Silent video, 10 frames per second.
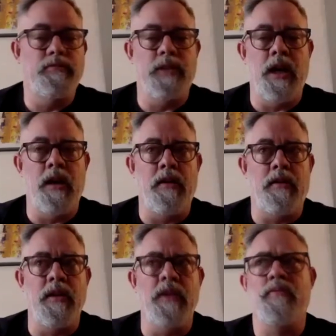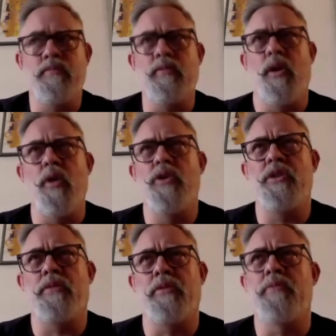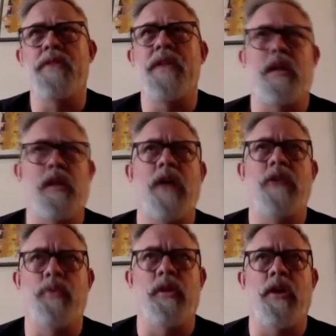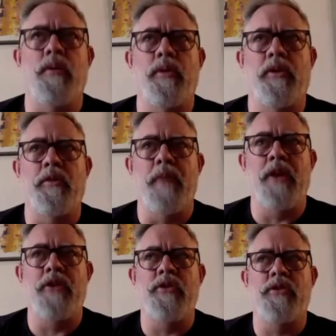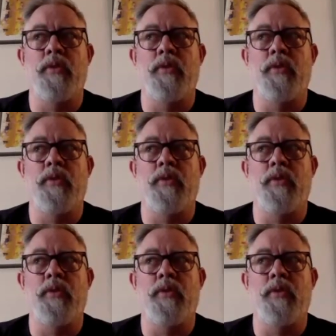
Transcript: And this ownership group does that a lot to a lot of really good managers,